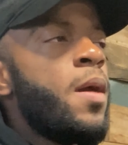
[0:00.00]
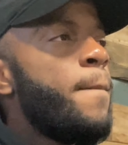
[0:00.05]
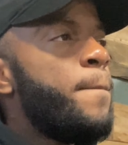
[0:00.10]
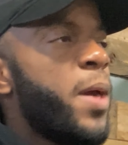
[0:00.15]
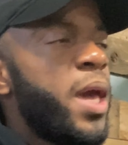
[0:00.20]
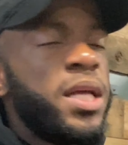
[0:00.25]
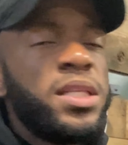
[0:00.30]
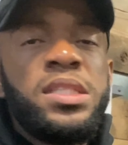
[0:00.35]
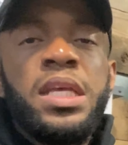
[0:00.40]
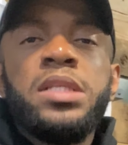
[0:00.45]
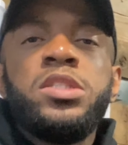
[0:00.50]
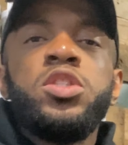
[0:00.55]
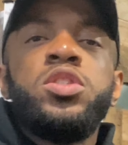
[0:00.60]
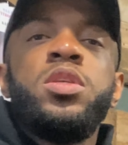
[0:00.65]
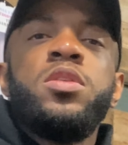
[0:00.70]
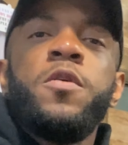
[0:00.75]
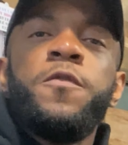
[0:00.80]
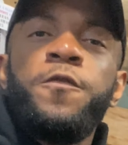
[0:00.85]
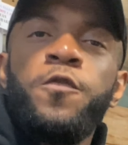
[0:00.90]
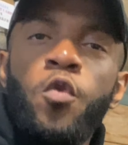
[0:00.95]
Pay attention
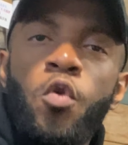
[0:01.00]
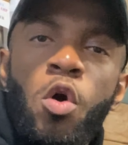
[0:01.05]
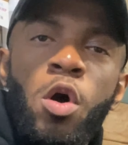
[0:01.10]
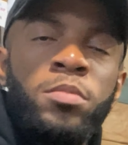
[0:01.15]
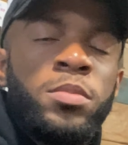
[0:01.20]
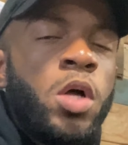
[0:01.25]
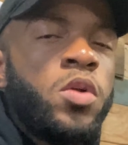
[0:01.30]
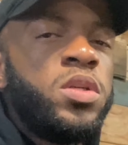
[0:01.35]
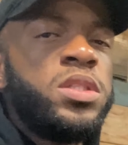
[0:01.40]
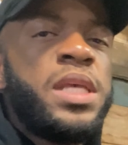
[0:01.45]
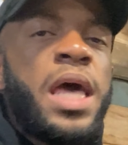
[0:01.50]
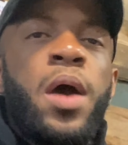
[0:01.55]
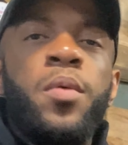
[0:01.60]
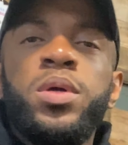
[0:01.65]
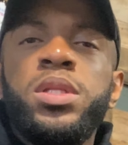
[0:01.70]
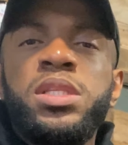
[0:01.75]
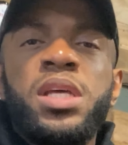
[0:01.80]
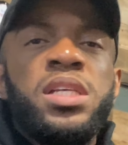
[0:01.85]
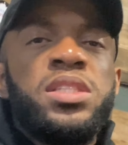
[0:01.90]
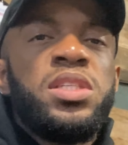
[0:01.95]
to the form. Notice how
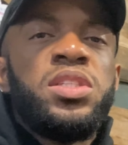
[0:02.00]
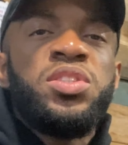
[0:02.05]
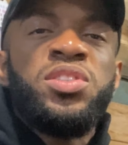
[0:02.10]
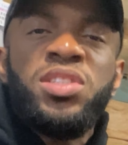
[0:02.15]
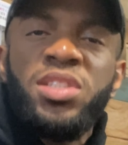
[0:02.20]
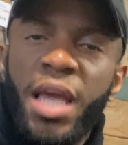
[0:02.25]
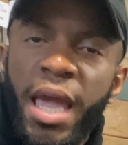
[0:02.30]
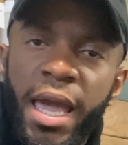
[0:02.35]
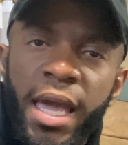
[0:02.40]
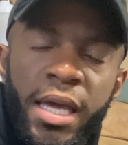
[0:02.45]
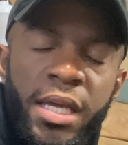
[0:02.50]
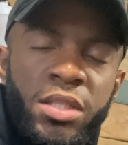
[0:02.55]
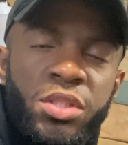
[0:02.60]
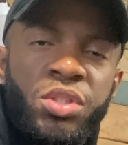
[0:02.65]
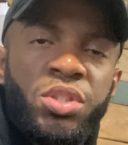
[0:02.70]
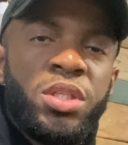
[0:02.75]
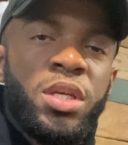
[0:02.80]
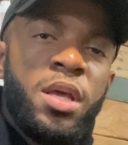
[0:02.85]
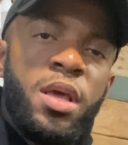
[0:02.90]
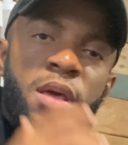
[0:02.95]
it doesn't
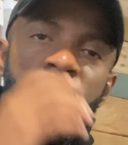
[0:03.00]
change